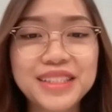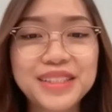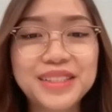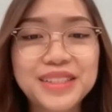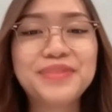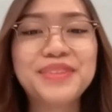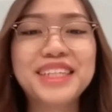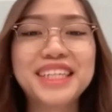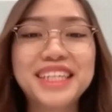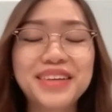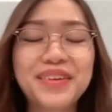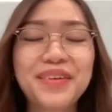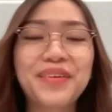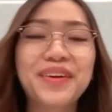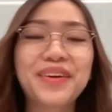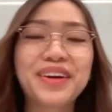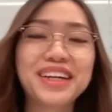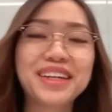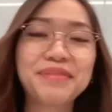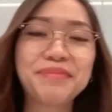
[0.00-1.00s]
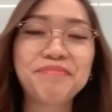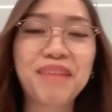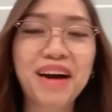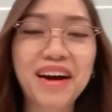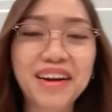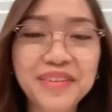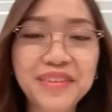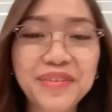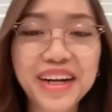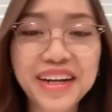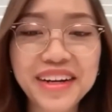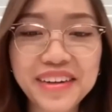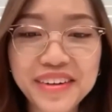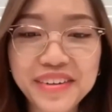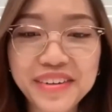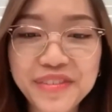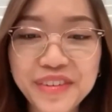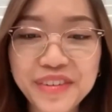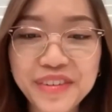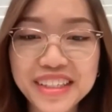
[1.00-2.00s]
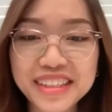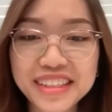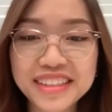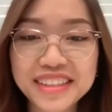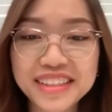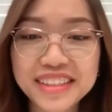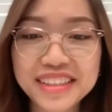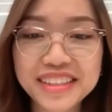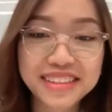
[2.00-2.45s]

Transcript: to be your moderator for this